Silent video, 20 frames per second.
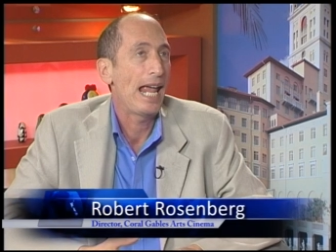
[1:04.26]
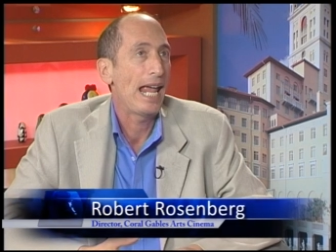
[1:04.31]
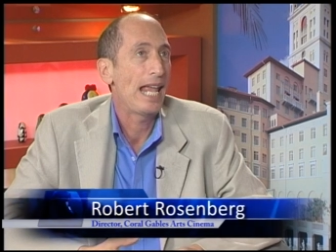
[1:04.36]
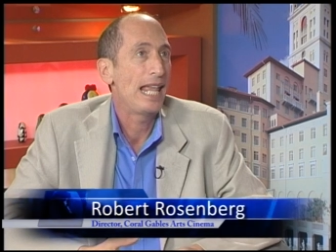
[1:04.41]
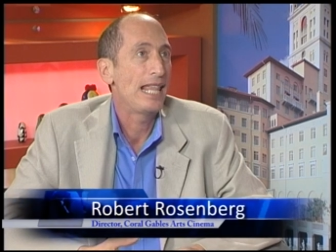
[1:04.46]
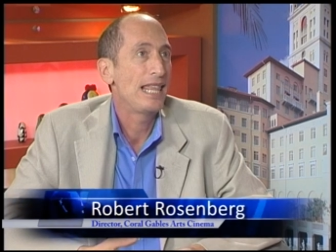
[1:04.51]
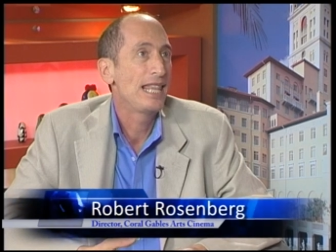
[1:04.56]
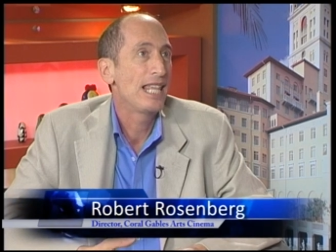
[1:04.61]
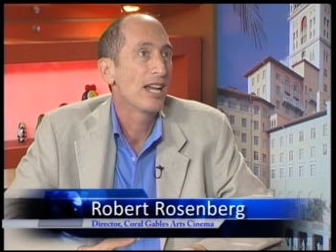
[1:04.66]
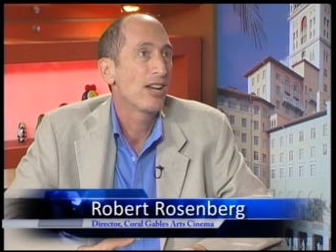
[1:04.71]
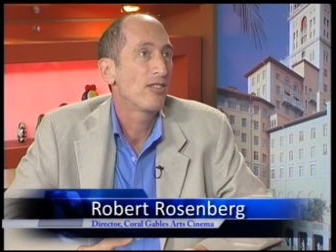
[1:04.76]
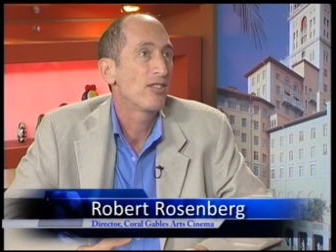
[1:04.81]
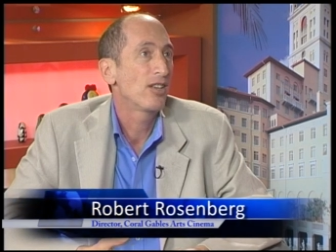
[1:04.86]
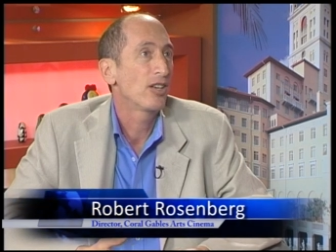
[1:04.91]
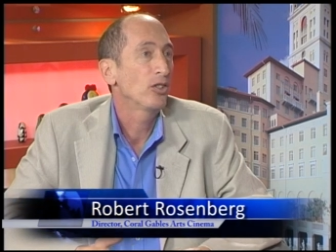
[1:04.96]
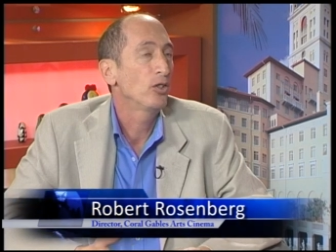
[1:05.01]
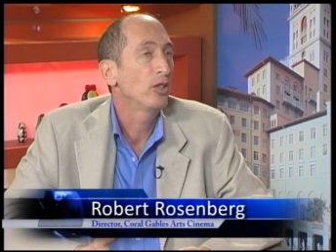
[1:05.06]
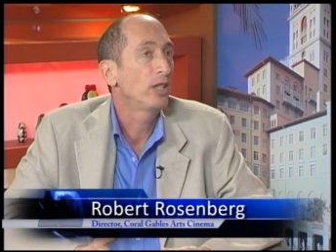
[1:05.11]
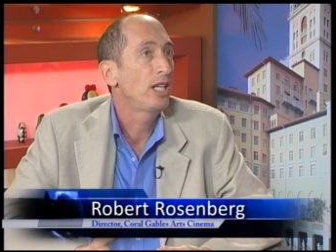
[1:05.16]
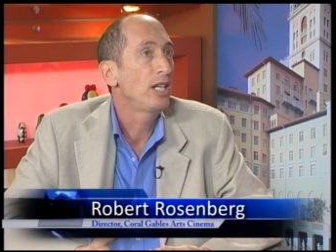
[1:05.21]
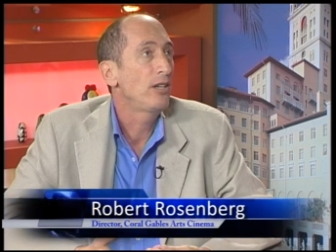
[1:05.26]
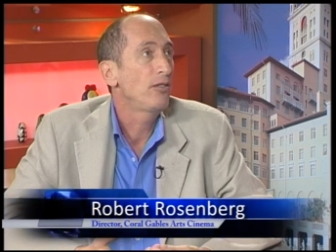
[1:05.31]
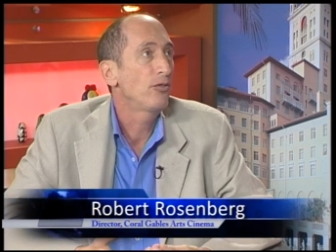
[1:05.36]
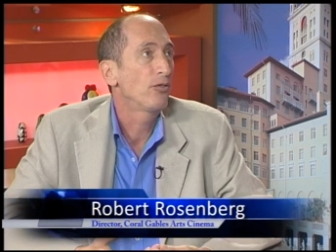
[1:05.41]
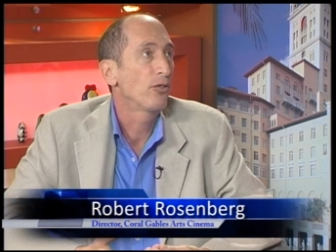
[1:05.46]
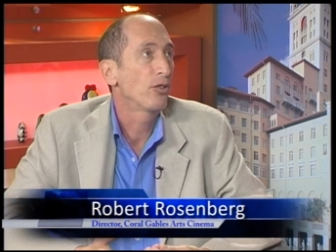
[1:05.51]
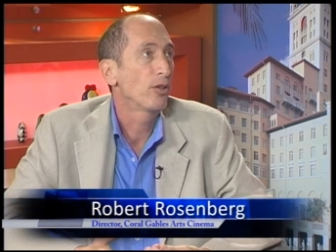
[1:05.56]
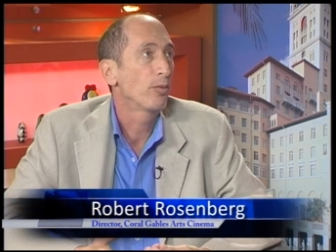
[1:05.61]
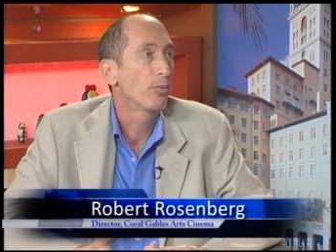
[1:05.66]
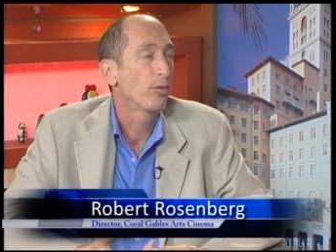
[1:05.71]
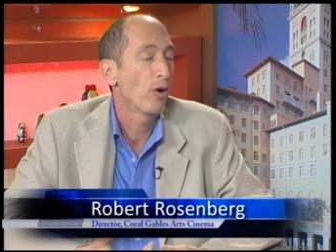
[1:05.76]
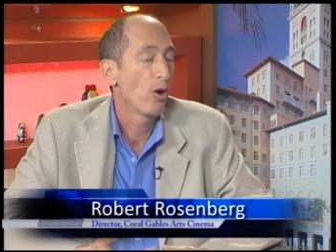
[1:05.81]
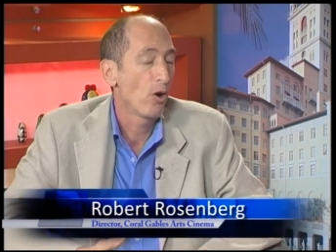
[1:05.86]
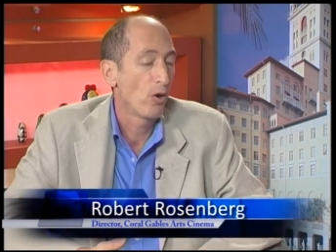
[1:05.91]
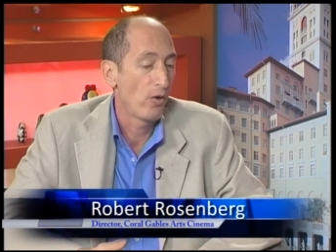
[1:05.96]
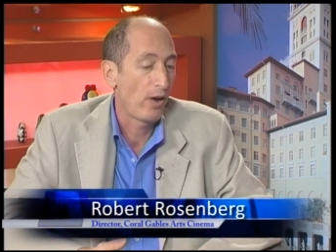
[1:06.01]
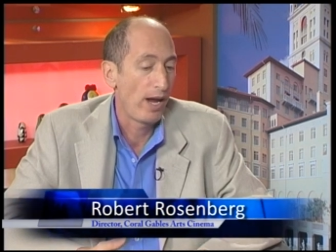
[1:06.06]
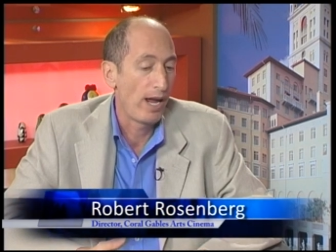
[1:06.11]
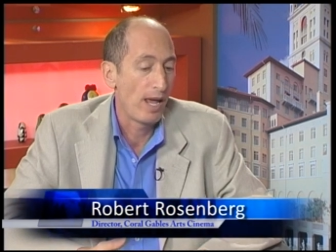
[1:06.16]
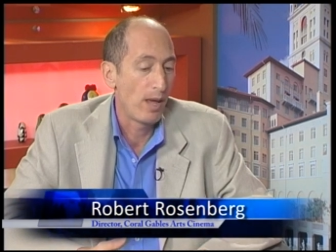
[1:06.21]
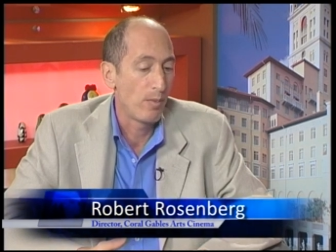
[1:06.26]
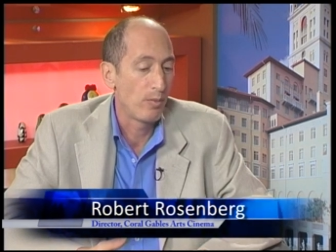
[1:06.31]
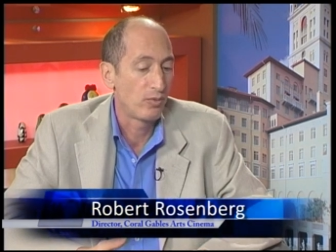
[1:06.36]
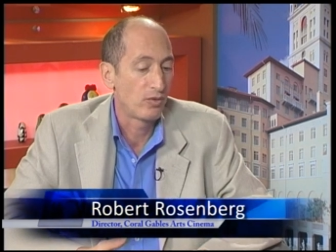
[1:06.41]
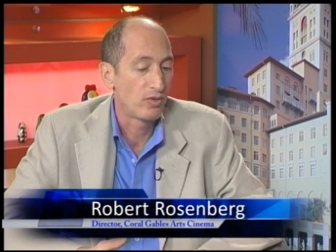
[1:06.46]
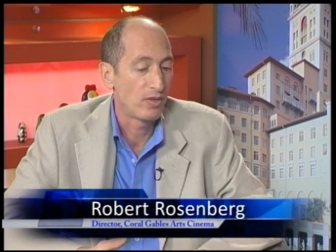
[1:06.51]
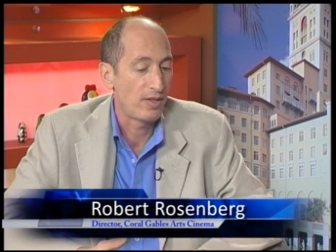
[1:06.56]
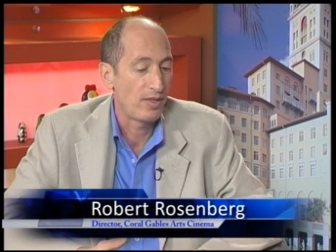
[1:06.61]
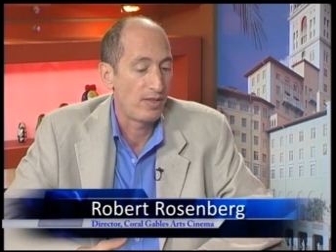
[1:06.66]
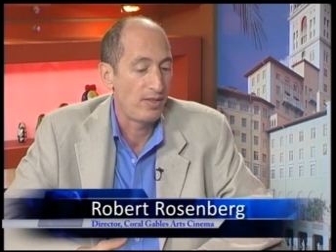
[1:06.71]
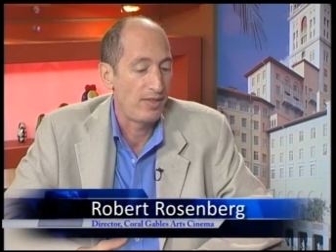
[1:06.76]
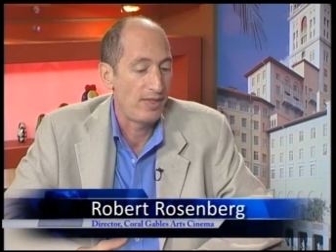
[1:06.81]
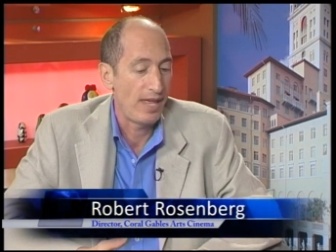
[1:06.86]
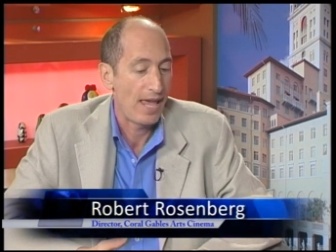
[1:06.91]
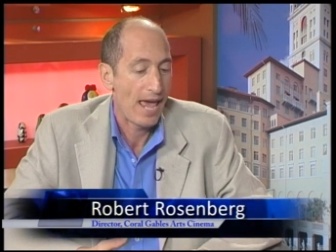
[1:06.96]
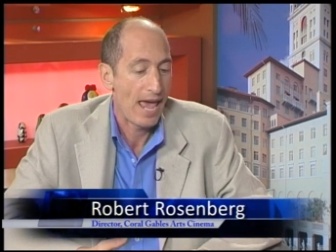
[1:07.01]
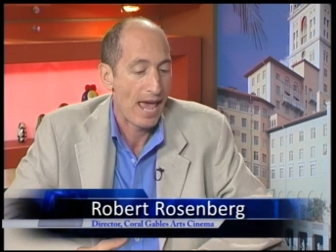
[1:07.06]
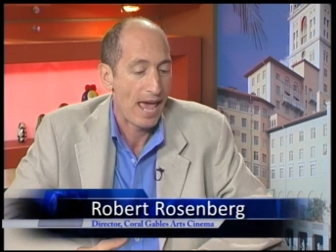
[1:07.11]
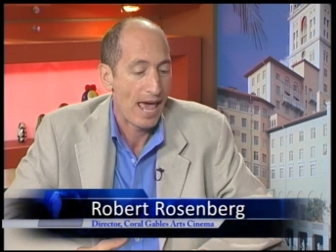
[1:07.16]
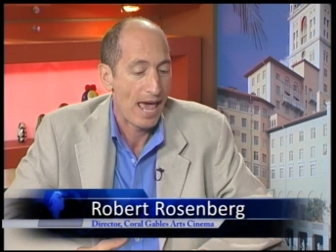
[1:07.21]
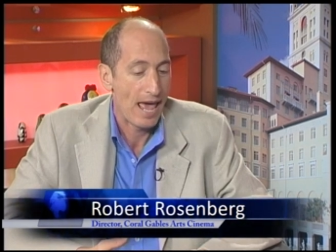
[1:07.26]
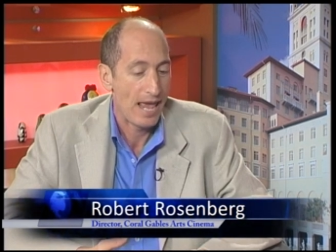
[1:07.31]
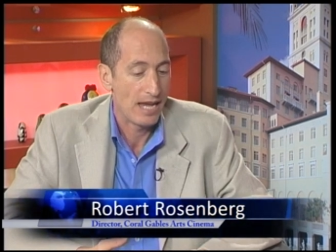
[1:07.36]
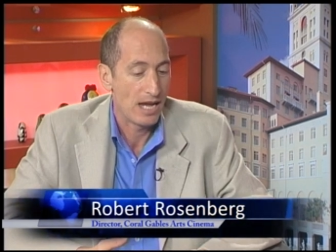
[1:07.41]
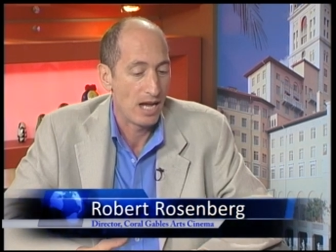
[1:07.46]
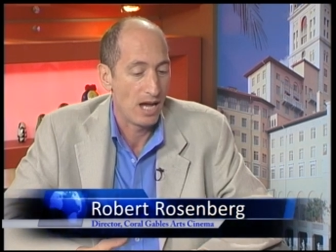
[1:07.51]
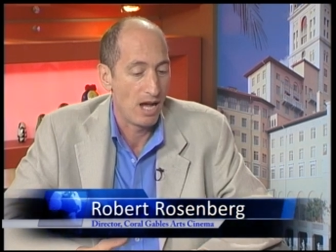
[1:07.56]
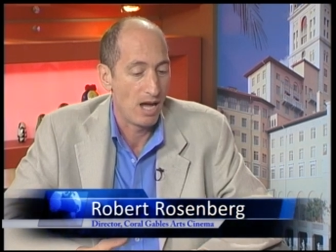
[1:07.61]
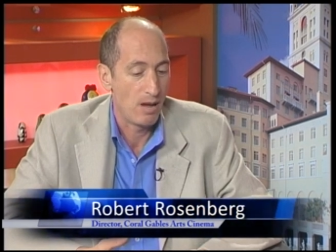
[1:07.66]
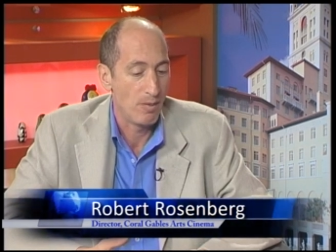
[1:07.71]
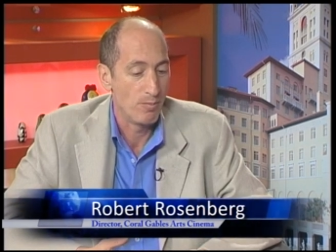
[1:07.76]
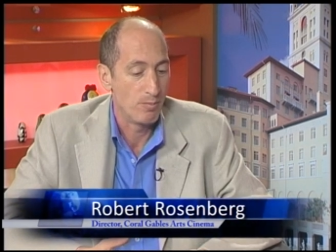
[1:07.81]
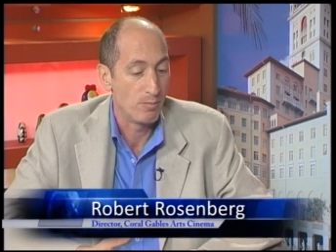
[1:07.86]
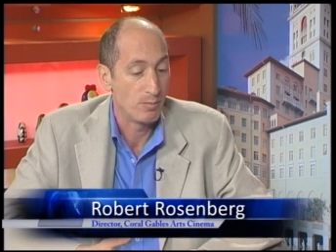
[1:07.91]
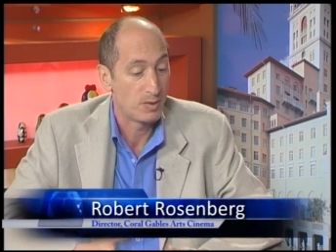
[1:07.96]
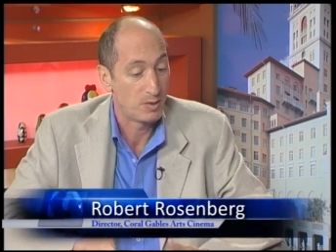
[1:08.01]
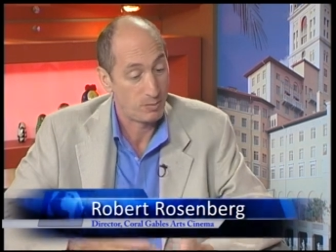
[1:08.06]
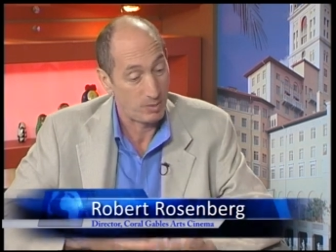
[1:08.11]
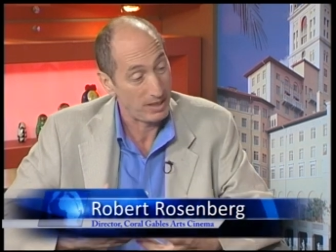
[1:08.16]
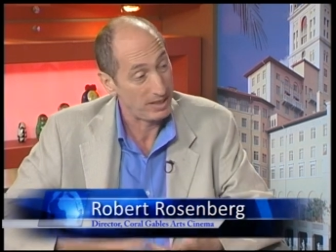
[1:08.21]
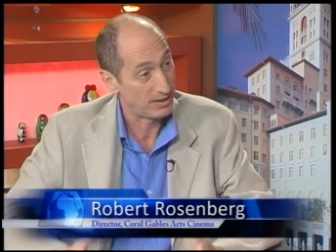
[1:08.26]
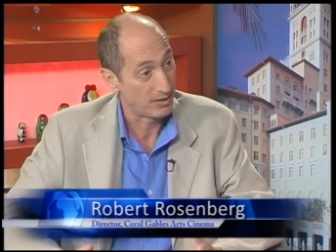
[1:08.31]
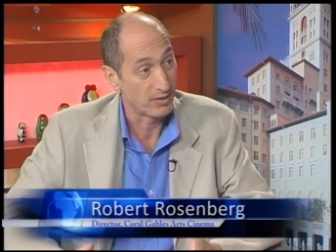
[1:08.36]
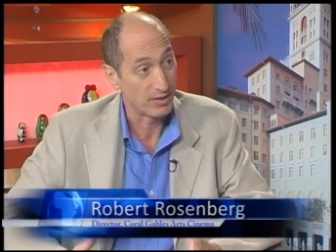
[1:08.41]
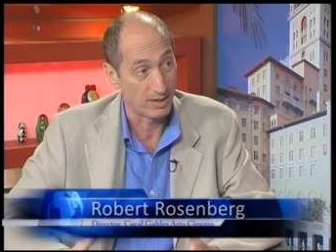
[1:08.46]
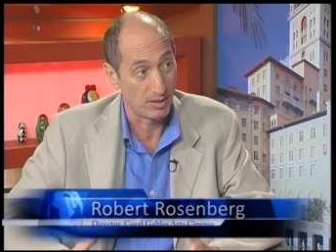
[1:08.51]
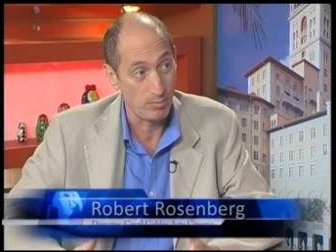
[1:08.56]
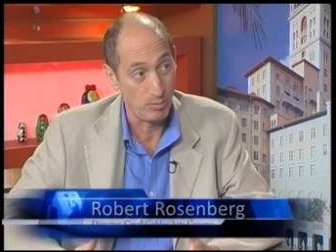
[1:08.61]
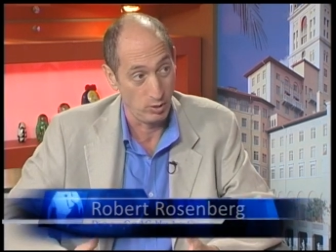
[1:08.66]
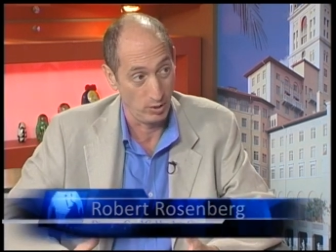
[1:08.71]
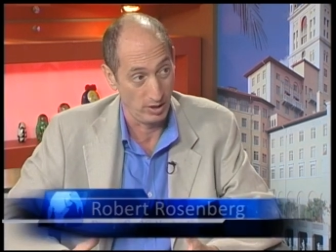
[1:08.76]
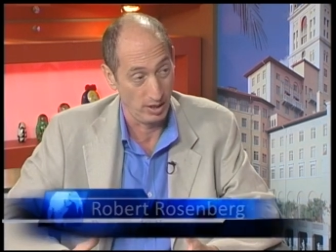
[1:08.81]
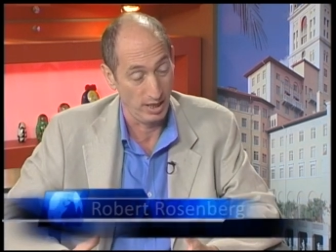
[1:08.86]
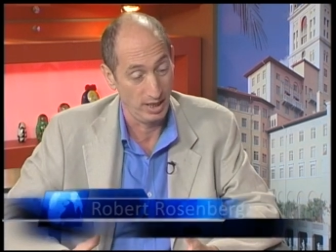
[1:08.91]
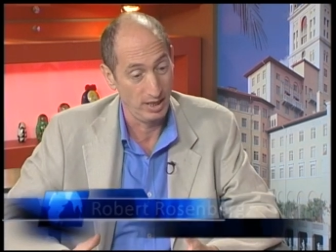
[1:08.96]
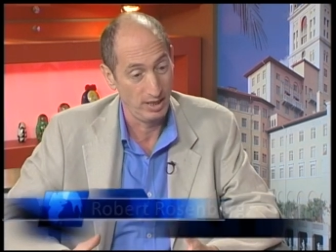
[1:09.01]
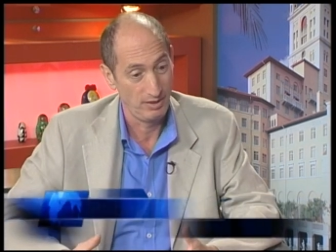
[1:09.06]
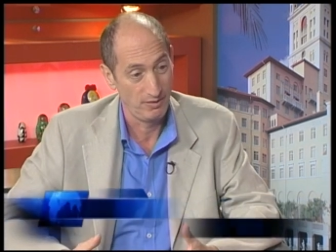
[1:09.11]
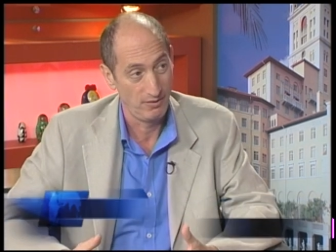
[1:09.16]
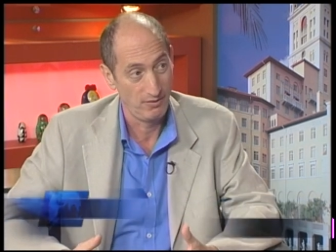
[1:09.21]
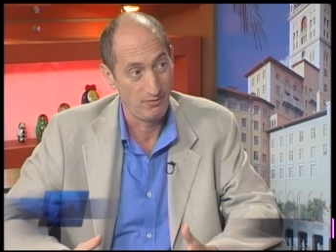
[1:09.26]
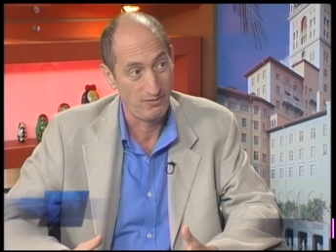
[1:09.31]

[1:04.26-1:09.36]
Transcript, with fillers: for? They're looking for programs that speak to the community,